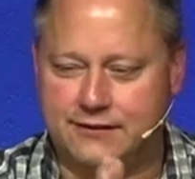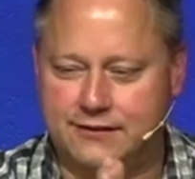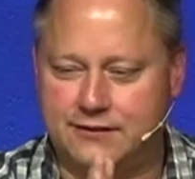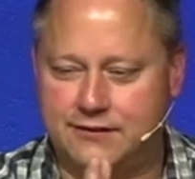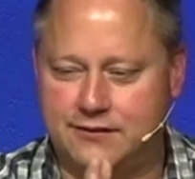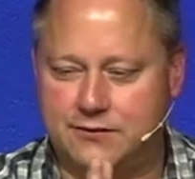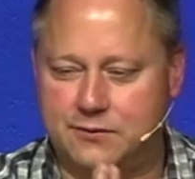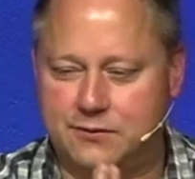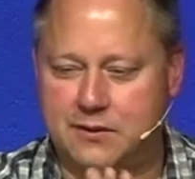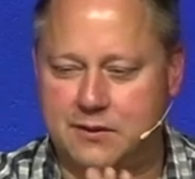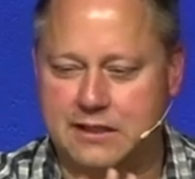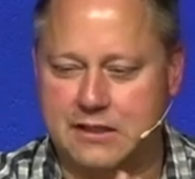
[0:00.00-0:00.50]

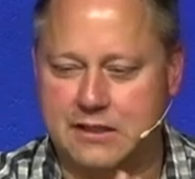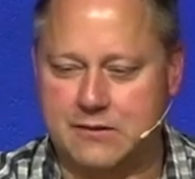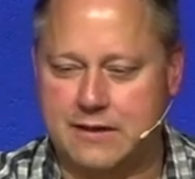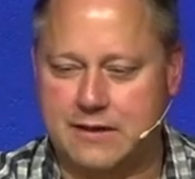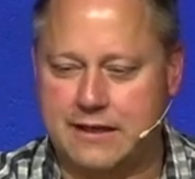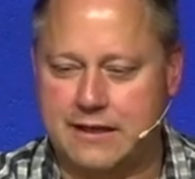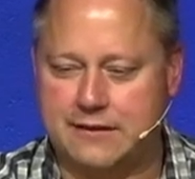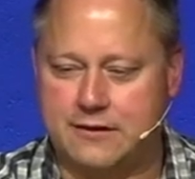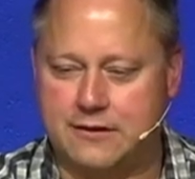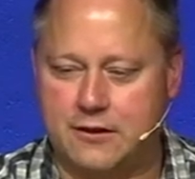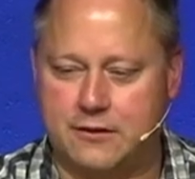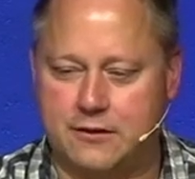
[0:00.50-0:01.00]
It's really
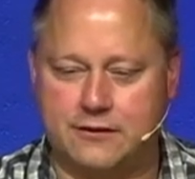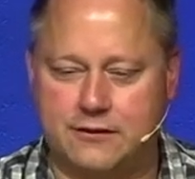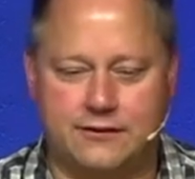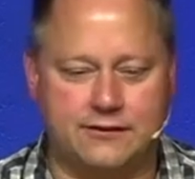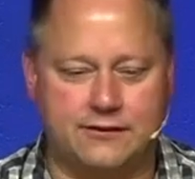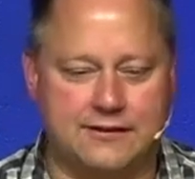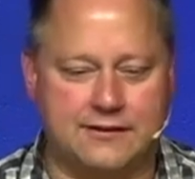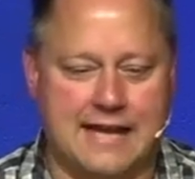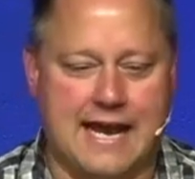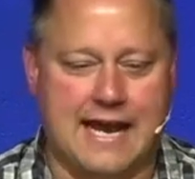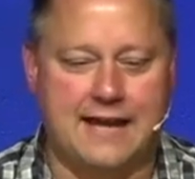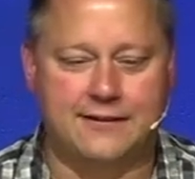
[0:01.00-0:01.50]
great, though. He
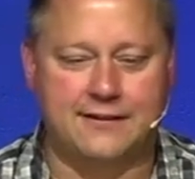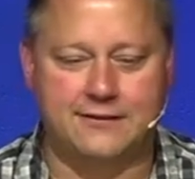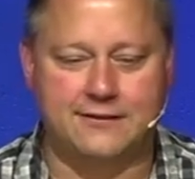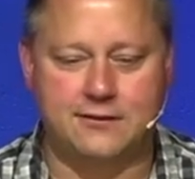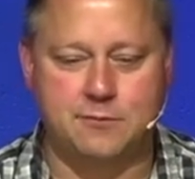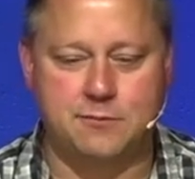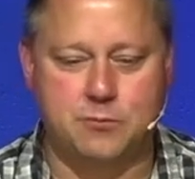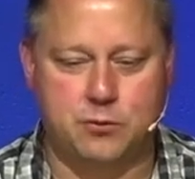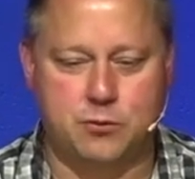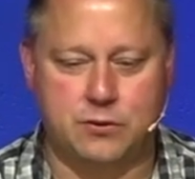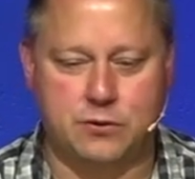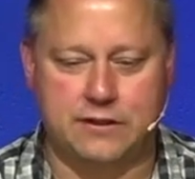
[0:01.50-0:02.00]
says, Ask the
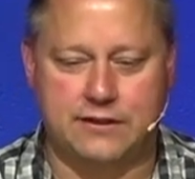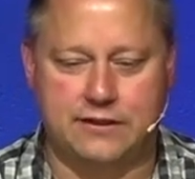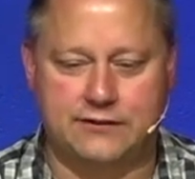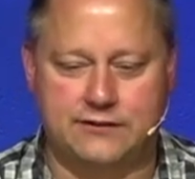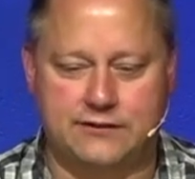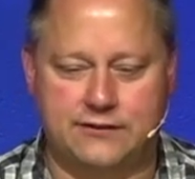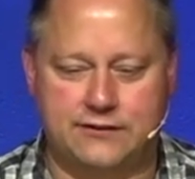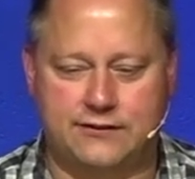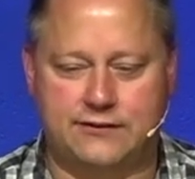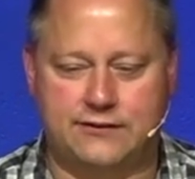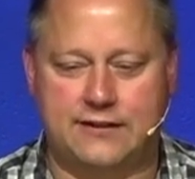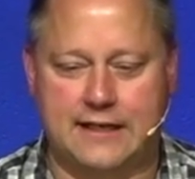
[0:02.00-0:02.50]

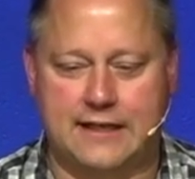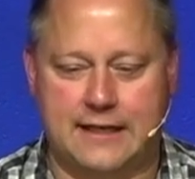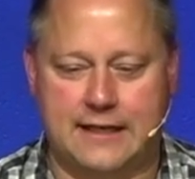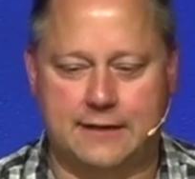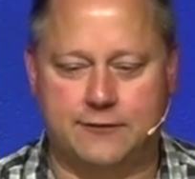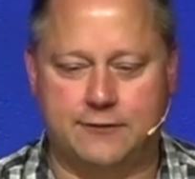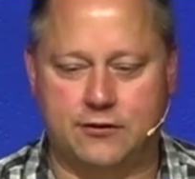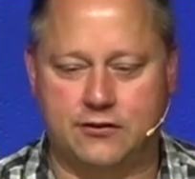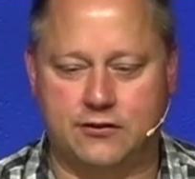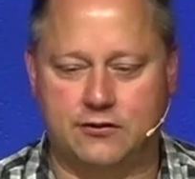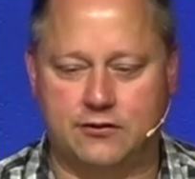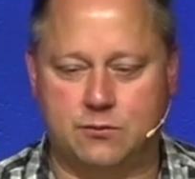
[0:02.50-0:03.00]
priest, saying,
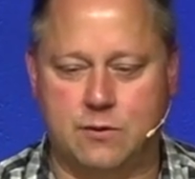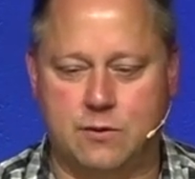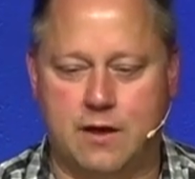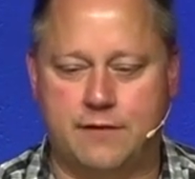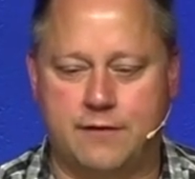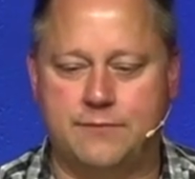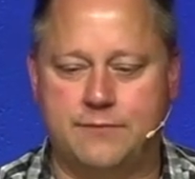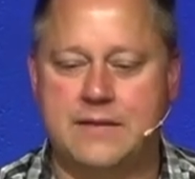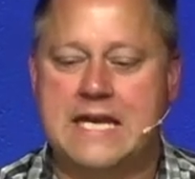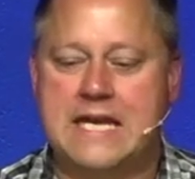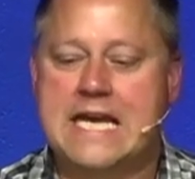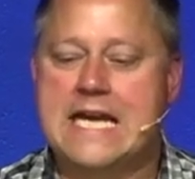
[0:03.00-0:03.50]
verse 12,